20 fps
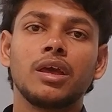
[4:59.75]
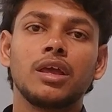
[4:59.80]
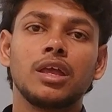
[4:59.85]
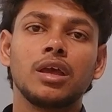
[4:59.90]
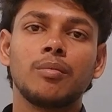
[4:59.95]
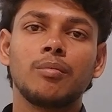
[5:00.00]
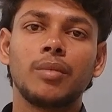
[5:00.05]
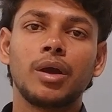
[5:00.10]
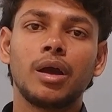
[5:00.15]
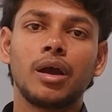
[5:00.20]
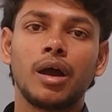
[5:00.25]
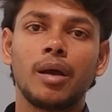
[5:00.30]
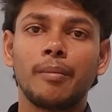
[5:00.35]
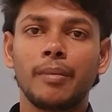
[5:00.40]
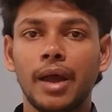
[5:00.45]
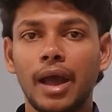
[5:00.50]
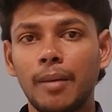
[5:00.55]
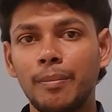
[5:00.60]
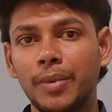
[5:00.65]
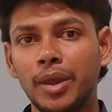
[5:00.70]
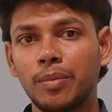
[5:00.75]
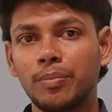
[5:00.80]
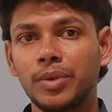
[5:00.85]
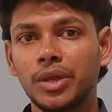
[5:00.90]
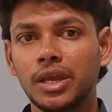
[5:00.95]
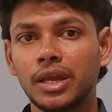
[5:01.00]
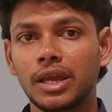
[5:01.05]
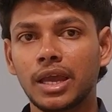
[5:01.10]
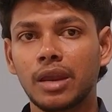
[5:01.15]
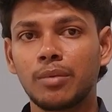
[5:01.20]
A map
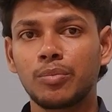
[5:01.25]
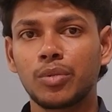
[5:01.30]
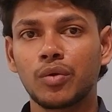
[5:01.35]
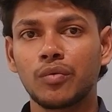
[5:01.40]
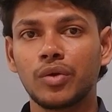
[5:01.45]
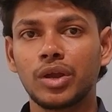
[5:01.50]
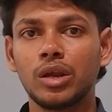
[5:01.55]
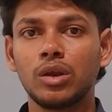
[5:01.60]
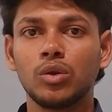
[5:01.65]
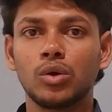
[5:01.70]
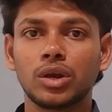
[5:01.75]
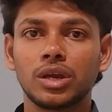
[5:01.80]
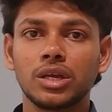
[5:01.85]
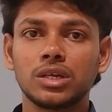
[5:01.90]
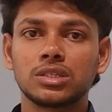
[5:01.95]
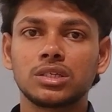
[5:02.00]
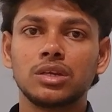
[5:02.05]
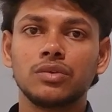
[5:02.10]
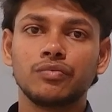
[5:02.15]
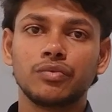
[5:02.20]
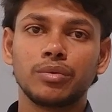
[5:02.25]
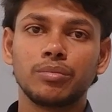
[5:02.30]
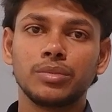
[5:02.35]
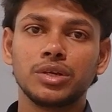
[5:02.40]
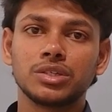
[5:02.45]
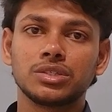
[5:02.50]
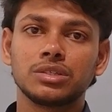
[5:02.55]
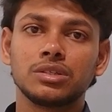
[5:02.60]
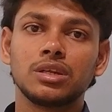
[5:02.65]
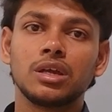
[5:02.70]
API can provide location
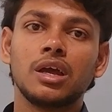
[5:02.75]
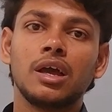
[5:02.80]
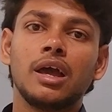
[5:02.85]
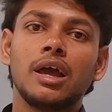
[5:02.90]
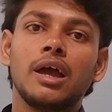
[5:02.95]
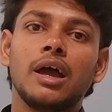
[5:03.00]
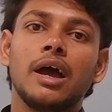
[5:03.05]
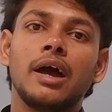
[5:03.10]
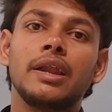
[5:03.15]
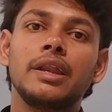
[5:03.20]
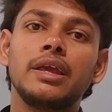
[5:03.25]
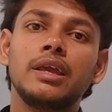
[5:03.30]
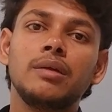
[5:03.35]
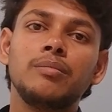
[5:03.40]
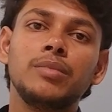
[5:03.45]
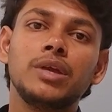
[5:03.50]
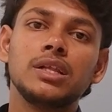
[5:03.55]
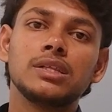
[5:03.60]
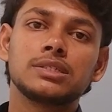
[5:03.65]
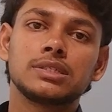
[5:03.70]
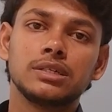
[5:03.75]
information. An email